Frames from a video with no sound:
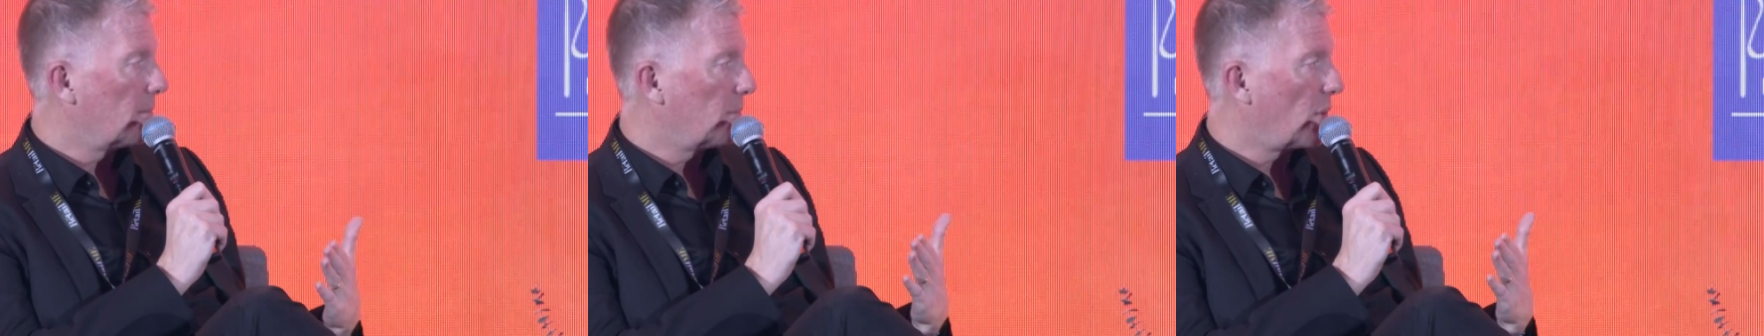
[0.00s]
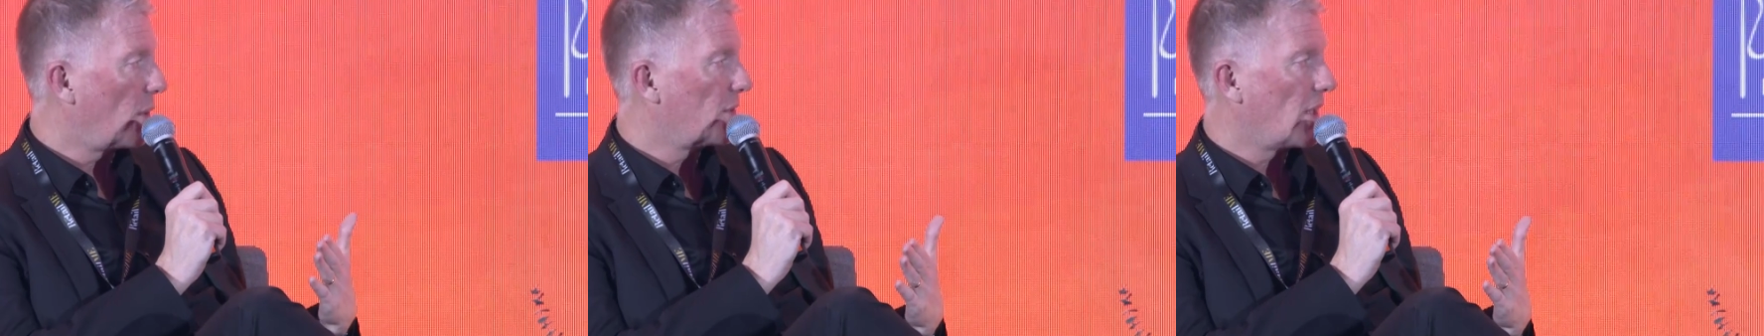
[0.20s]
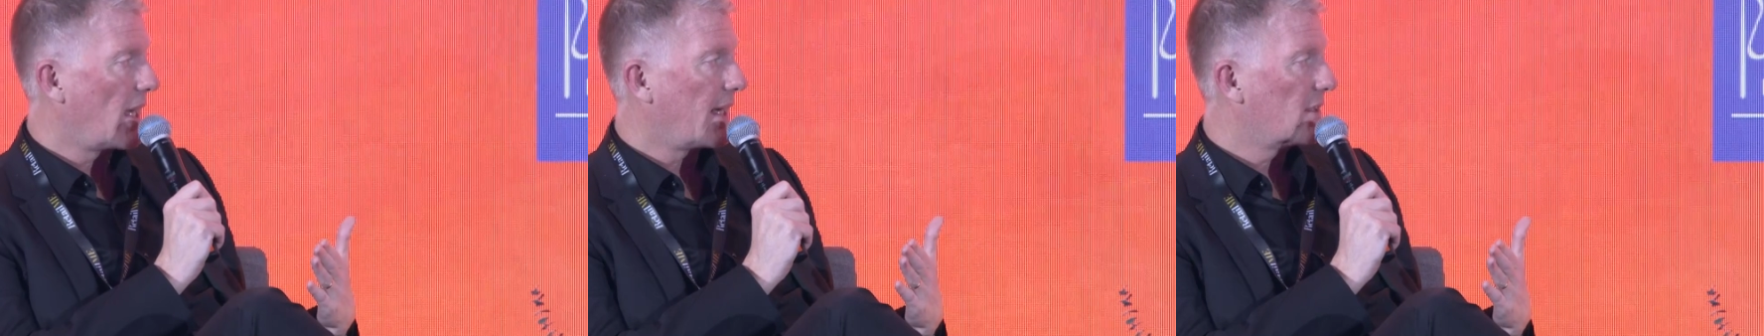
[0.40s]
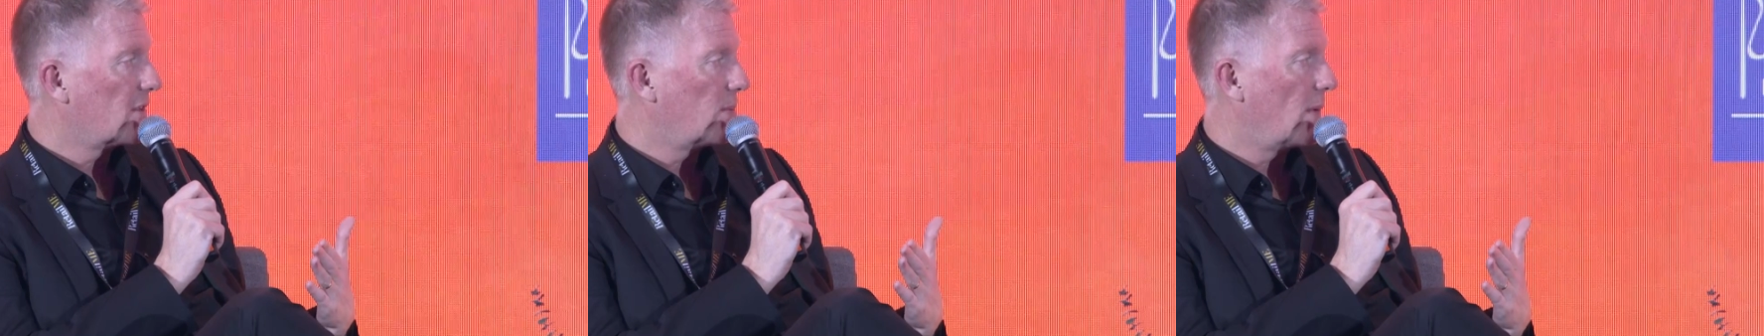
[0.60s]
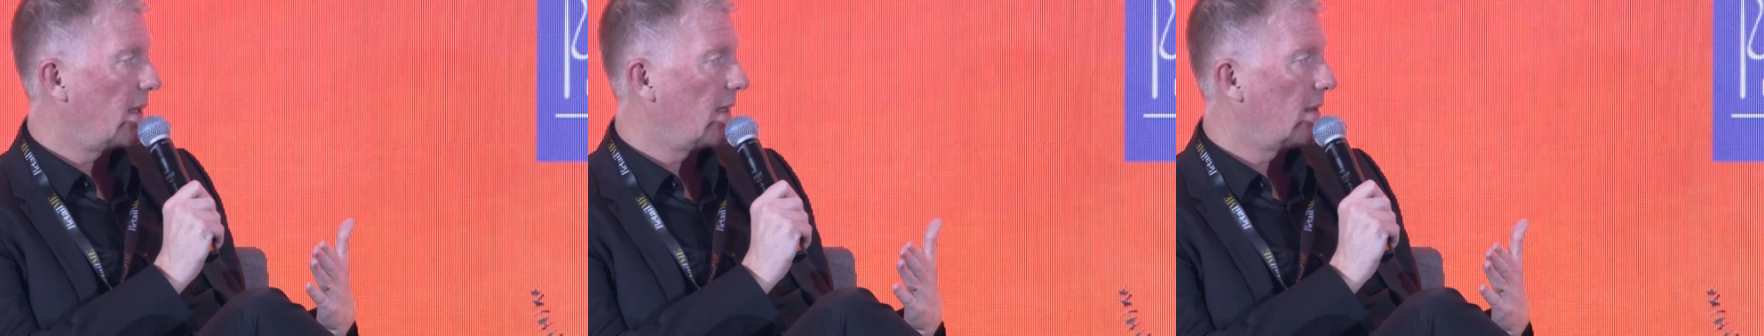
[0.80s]

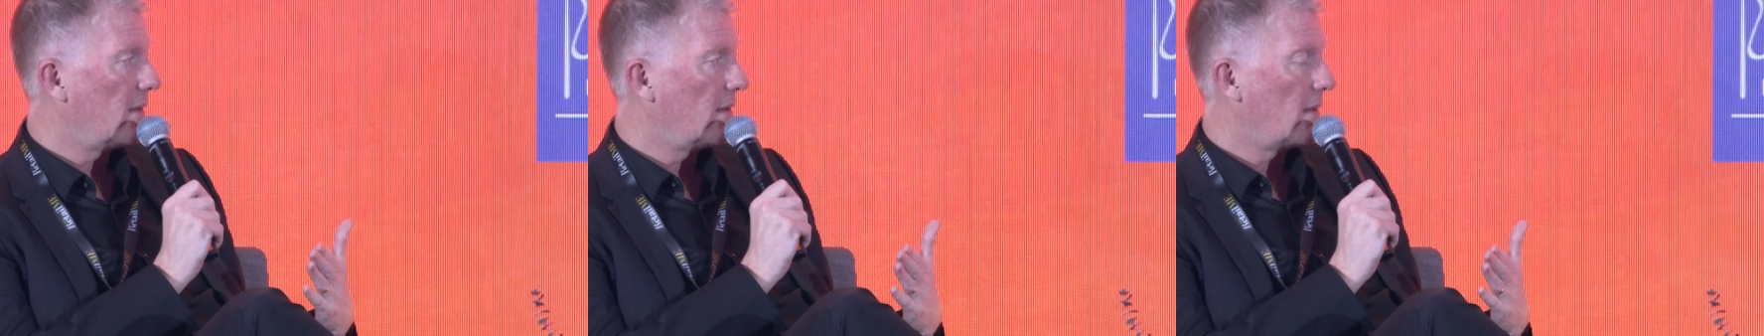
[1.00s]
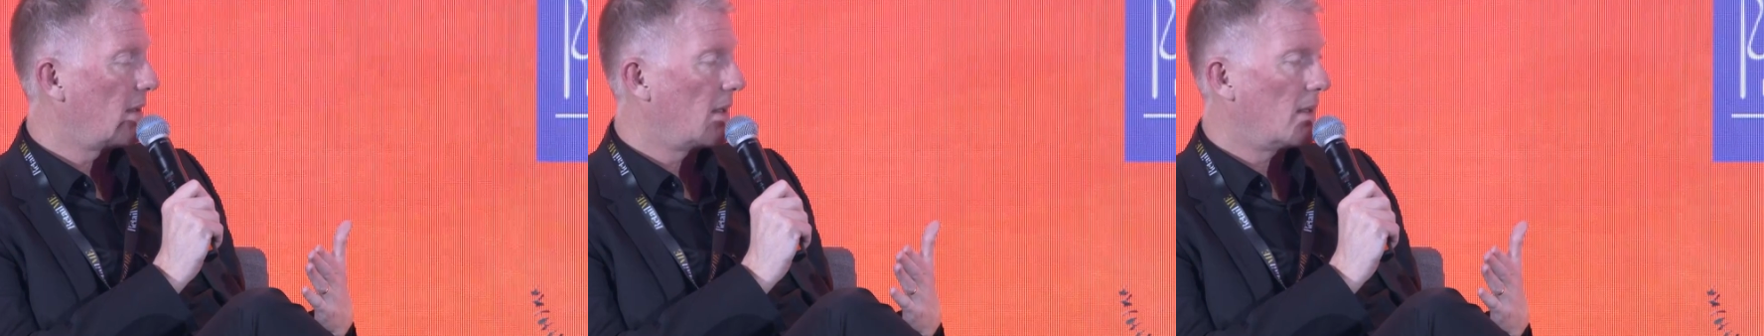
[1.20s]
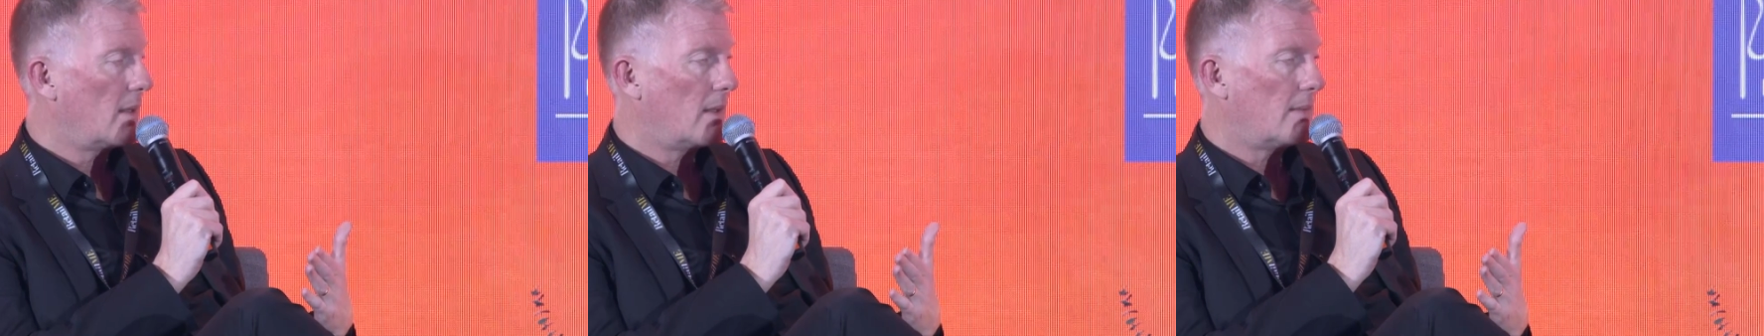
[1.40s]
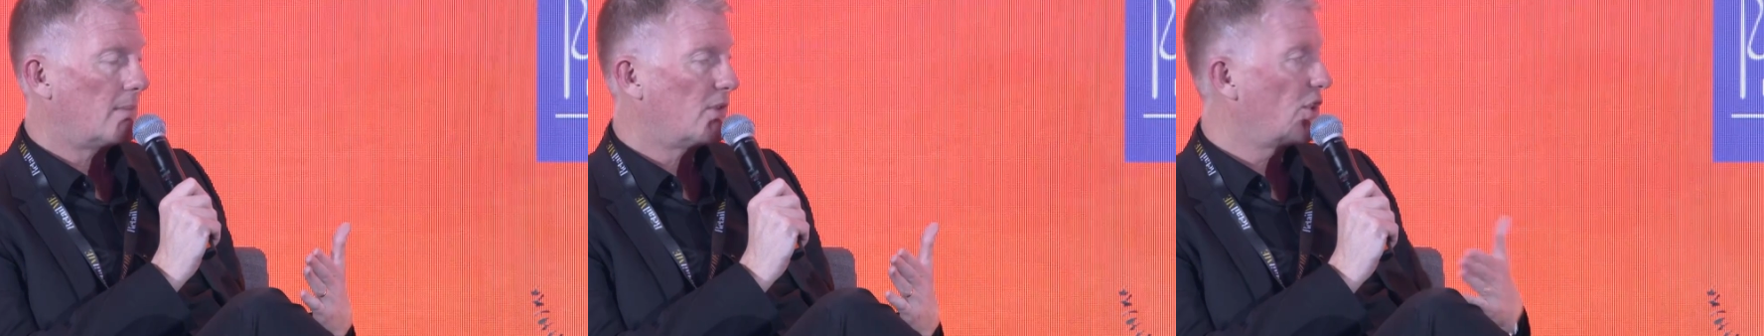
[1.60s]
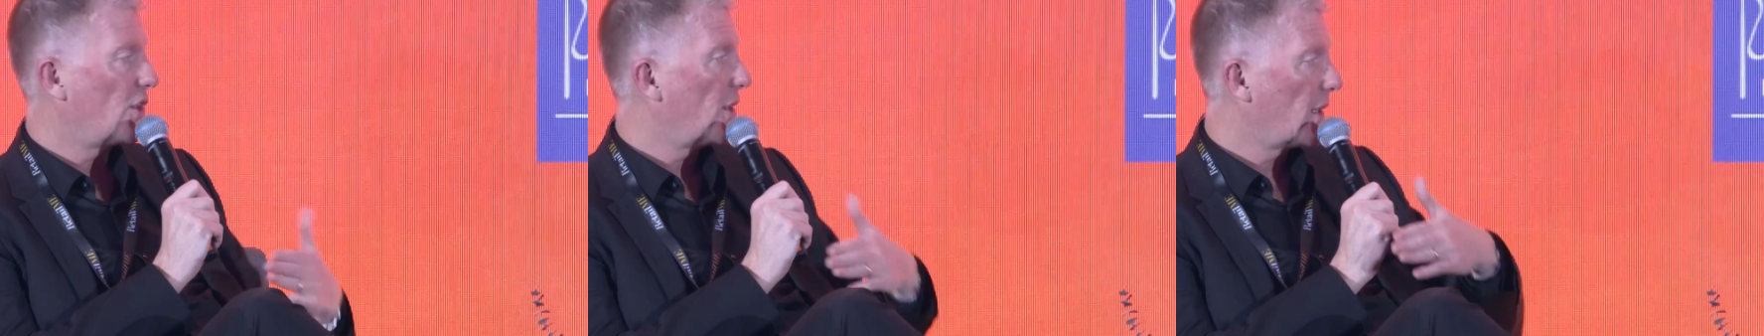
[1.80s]
projects with
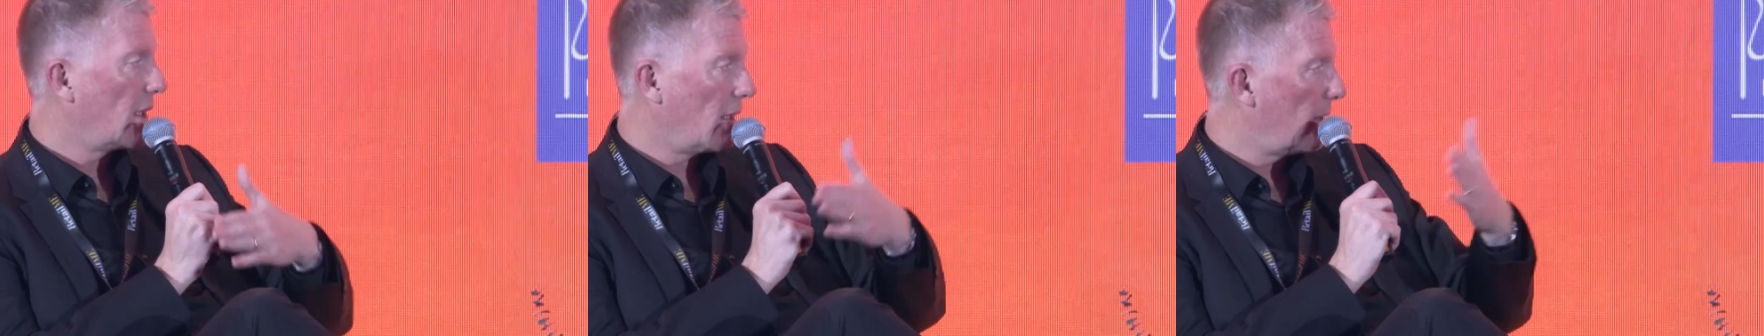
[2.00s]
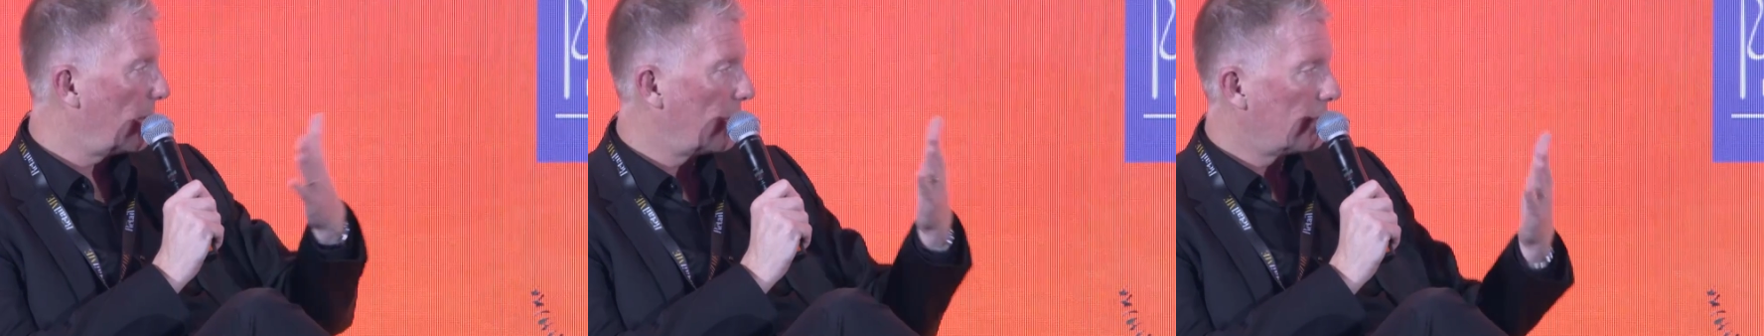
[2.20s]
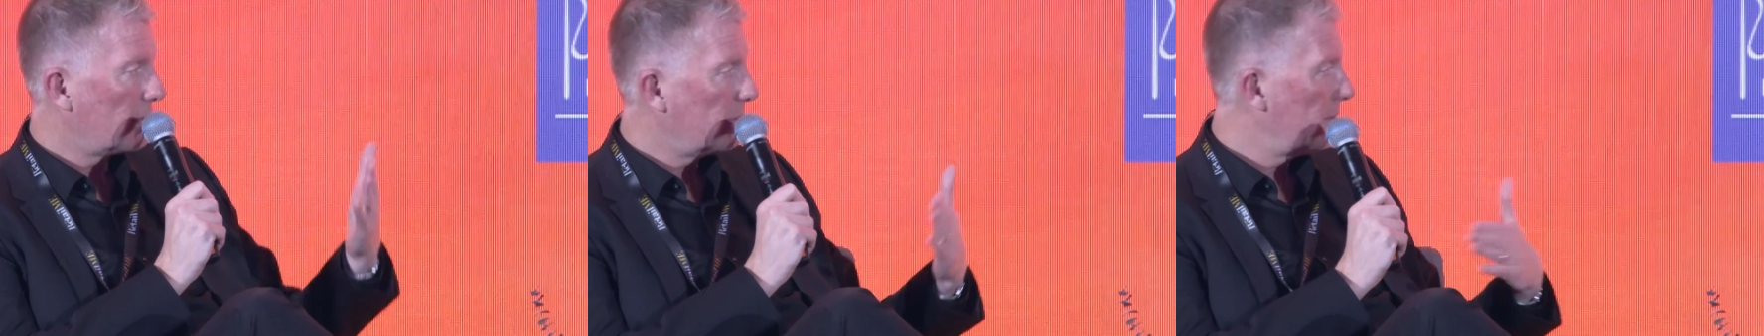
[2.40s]
circular,